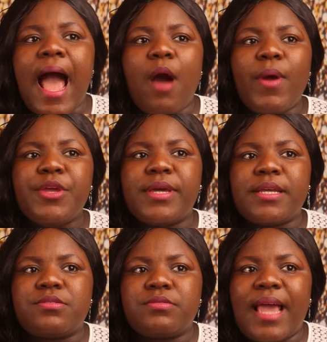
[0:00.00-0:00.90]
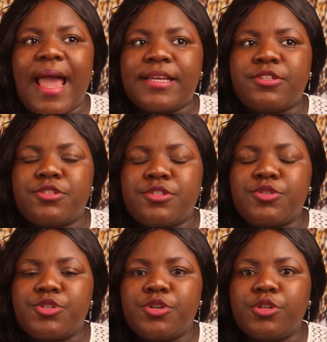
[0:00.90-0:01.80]
And when you get to the higher
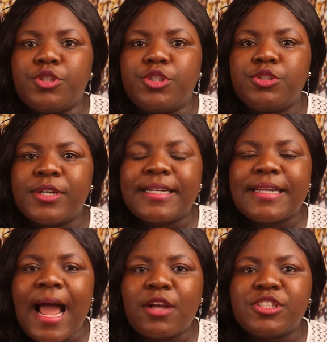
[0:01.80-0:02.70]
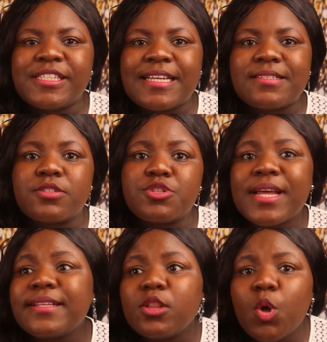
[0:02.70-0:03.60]
institution, you can actually get a
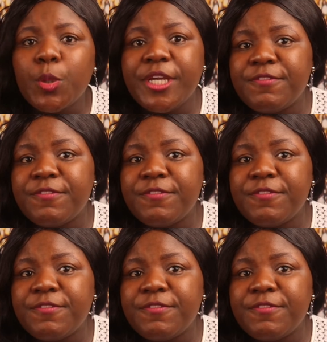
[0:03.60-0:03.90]
student loan.